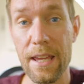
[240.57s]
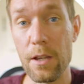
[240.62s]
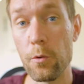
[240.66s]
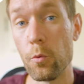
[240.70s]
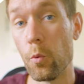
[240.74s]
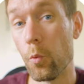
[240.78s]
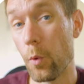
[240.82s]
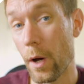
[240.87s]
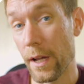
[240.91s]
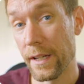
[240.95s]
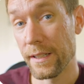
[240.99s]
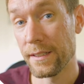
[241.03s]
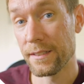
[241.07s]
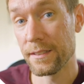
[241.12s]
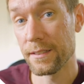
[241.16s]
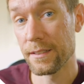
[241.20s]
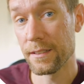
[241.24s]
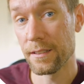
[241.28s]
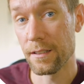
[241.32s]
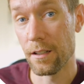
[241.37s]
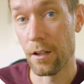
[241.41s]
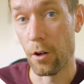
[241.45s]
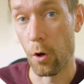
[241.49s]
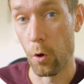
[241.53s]
a white
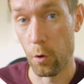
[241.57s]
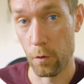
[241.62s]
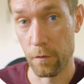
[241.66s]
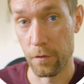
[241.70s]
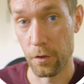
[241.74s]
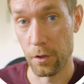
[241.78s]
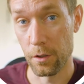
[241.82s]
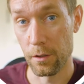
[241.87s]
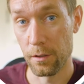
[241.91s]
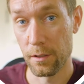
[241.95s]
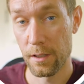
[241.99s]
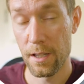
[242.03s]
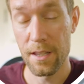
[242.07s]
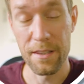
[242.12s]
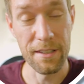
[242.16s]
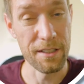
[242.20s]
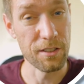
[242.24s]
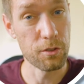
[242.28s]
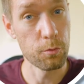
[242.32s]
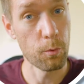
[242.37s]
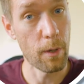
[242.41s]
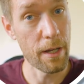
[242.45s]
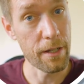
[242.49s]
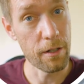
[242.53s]
oval.
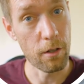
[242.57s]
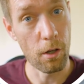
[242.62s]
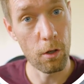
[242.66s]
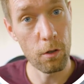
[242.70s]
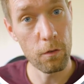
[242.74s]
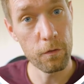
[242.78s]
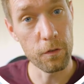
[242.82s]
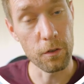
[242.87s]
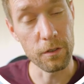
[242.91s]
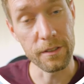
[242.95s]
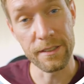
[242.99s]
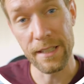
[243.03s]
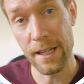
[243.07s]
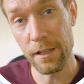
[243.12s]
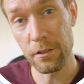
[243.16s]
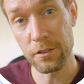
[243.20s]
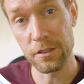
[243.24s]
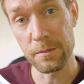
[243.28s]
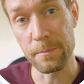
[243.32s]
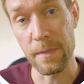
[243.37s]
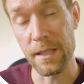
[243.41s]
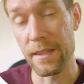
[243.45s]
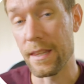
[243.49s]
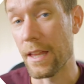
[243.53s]
This white oval
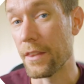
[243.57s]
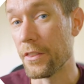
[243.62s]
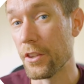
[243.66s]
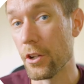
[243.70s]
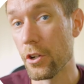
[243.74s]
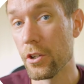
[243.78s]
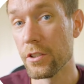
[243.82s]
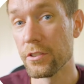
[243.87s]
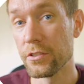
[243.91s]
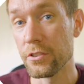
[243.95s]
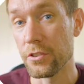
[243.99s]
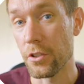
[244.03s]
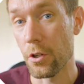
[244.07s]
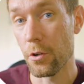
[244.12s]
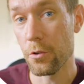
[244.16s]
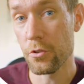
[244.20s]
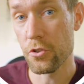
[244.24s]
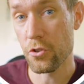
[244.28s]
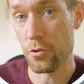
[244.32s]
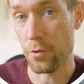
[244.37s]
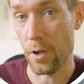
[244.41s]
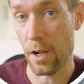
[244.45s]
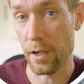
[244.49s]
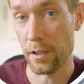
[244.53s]
tells me that there is no
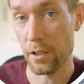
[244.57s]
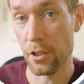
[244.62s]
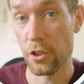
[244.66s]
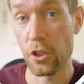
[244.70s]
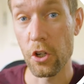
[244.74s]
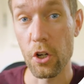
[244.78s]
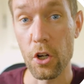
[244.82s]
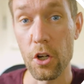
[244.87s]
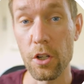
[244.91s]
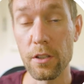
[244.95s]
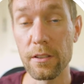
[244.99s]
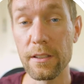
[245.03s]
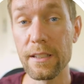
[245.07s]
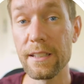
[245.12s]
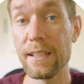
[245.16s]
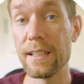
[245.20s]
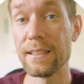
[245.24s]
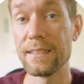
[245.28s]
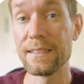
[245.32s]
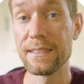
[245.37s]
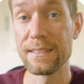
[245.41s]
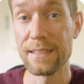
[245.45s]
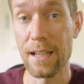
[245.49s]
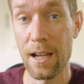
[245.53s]
truck currently
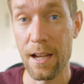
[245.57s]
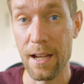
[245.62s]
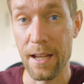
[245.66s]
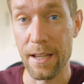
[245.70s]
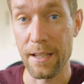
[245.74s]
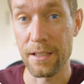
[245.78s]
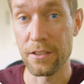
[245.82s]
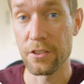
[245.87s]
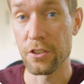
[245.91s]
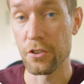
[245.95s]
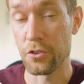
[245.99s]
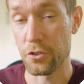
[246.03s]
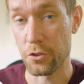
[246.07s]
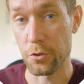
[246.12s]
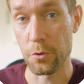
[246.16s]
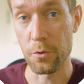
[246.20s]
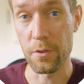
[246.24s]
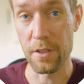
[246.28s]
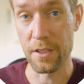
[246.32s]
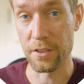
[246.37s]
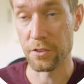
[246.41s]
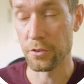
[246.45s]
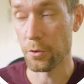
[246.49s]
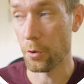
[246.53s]
assigned to
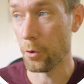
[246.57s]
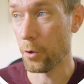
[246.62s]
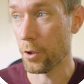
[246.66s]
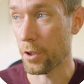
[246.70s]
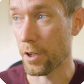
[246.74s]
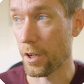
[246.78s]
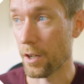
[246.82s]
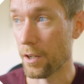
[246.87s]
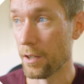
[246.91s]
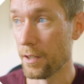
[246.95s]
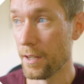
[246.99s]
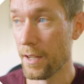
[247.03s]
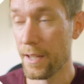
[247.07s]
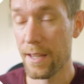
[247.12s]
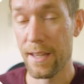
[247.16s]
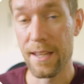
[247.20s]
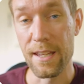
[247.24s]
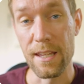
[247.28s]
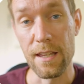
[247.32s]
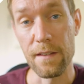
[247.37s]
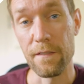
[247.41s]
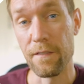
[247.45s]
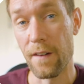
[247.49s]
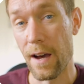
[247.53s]
this order.
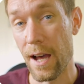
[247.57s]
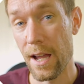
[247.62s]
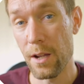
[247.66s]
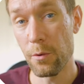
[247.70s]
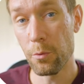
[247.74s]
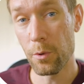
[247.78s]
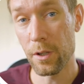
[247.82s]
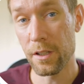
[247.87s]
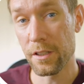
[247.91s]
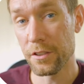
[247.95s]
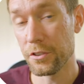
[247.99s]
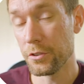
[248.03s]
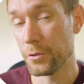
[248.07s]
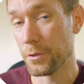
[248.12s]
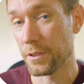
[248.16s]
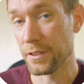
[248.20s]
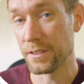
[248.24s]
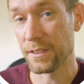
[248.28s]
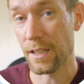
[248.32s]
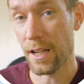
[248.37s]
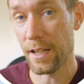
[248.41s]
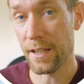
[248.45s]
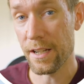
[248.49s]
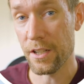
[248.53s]
If I wanted to
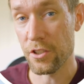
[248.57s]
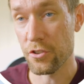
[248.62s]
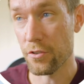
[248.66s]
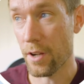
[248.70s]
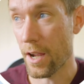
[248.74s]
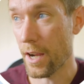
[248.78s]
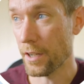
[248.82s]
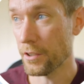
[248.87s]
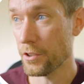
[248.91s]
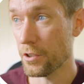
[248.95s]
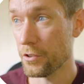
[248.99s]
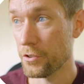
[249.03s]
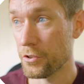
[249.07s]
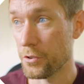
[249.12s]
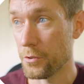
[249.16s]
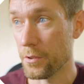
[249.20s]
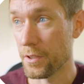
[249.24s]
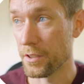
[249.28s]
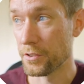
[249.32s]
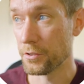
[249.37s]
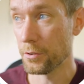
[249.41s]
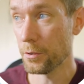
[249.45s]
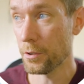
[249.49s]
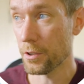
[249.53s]
assign a tractor to
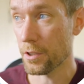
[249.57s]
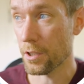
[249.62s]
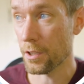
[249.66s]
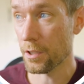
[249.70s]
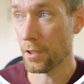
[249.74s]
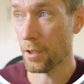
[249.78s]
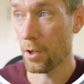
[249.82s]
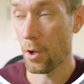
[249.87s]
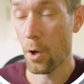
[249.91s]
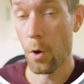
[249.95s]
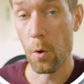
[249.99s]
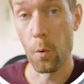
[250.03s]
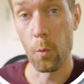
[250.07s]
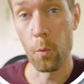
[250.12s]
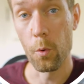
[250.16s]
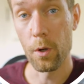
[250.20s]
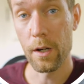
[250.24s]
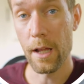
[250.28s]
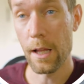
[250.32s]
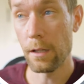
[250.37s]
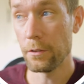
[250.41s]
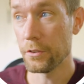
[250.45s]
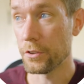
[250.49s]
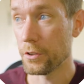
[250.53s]
this order, what
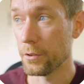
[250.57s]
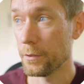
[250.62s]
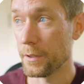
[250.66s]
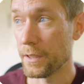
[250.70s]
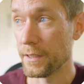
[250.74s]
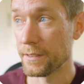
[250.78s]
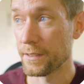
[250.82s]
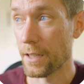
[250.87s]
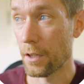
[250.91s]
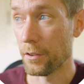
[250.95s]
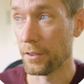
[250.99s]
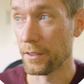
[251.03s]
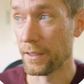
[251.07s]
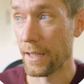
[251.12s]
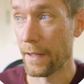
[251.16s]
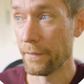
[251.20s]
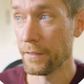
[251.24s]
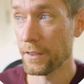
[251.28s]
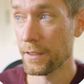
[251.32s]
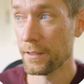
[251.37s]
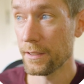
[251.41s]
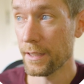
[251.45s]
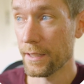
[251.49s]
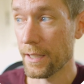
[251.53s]
I'll do is I'll
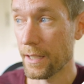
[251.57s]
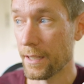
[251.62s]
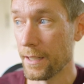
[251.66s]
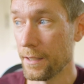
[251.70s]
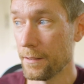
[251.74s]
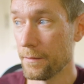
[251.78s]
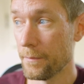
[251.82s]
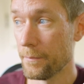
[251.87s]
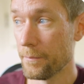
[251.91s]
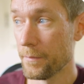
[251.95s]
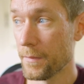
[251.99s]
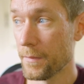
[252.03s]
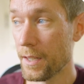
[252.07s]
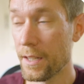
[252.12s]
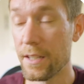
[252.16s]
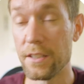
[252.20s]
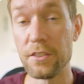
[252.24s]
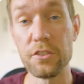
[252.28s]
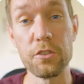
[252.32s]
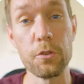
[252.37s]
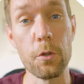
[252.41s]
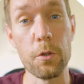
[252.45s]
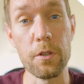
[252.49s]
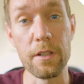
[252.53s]
left click in it.
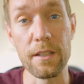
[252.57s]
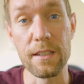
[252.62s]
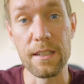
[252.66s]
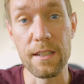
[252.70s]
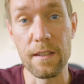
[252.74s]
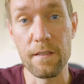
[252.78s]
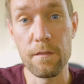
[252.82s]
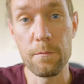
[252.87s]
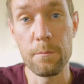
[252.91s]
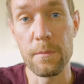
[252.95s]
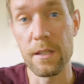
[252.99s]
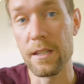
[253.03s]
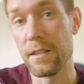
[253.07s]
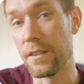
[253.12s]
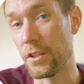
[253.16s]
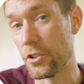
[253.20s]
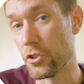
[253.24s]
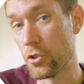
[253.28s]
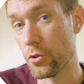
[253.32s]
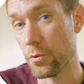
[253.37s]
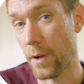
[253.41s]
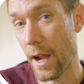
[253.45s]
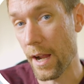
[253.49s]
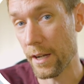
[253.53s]
It's going to give me the
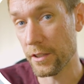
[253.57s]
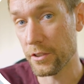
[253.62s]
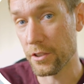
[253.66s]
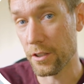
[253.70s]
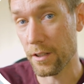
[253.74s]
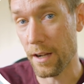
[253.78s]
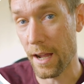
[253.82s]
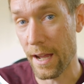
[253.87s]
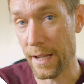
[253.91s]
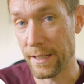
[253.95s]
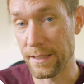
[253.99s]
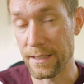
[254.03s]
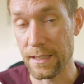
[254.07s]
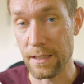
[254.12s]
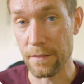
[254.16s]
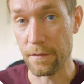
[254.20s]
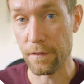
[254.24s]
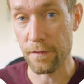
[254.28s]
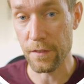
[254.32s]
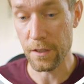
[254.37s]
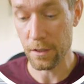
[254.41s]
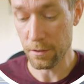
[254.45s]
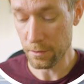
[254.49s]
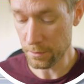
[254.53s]
tractor ID
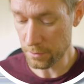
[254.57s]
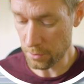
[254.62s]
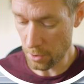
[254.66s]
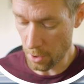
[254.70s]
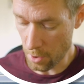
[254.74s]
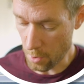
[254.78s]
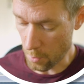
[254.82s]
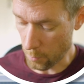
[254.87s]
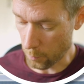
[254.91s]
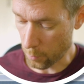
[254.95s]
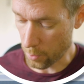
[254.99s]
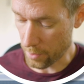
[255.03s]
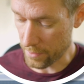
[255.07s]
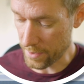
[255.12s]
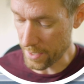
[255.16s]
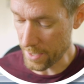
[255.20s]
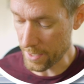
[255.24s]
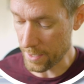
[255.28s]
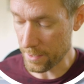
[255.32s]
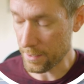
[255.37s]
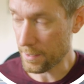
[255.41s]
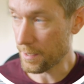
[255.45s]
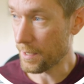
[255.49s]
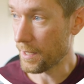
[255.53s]
field, where
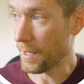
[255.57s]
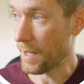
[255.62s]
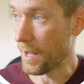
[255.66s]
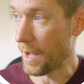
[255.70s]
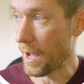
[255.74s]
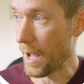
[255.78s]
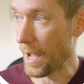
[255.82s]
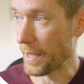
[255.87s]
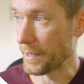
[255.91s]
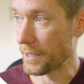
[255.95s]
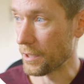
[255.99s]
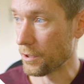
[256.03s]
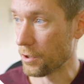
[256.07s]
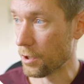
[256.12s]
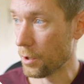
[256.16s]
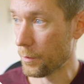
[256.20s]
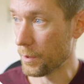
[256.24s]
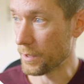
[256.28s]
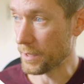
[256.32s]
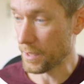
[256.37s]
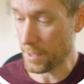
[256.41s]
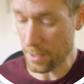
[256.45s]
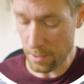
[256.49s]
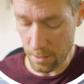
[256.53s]
then I can go
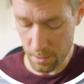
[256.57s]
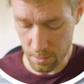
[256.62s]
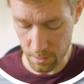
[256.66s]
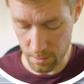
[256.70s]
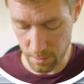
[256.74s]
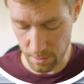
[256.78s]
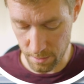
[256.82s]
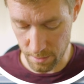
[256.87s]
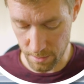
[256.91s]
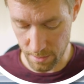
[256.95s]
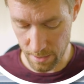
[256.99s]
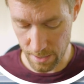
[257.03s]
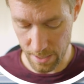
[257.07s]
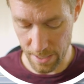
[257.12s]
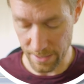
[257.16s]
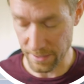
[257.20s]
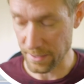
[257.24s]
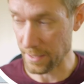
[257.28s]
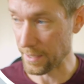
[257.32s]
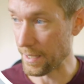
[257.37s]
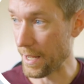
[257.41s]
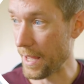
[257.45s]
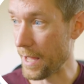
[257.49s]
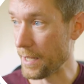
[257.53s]
in here, I
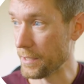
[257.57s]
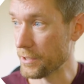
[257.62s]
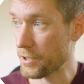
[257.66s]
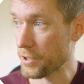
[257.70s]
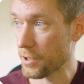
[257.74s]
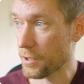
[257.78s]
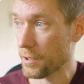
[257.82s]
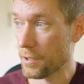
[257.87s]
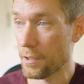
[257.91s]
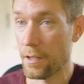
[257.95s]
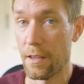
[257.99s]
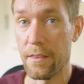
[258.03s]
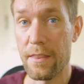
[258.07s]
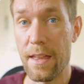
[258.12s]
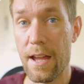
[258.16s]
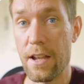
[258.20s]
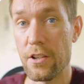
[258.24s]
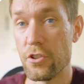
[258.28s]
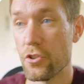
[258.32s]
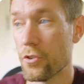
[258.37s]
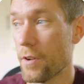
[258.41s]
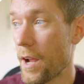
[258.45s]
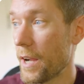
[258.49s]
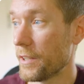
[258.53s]
can enter
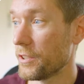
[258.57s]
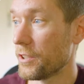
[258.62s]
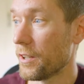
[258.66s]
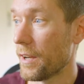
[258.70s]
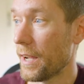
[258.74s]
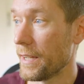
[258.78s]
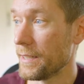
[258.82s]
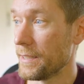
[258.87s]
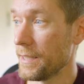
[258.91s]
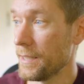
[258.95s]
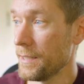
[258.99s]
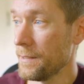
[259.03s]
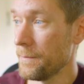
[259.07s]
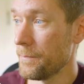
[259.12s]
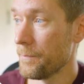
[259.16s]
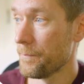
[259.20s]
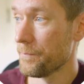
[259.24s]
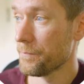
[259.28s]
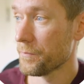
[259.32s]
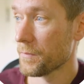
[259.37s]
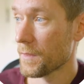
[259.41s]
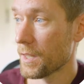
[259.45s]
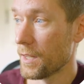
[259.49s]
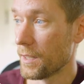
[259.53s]
that tractor ID,
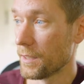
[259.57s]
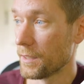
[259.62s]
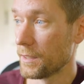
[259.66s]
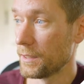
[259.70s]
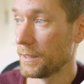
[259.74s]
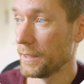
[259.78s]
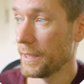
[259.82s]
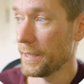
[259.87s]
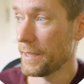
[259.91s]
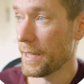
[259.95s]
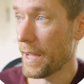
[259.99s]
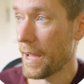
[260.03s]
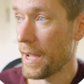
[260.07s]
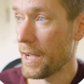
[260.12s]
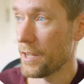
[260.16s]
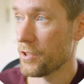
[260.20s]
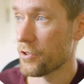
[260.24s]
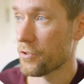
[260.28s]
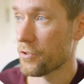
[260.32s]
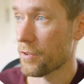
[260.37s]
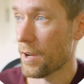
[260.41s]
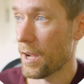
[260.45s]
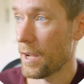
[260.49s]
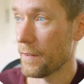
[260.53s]
click add
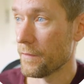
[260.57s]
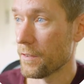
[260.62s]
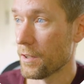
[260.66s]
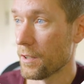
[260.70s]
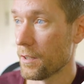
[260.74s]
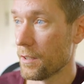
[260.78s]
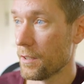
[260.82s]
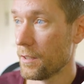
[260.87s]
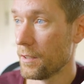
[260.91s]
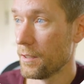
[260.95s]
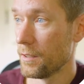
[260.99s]
driver,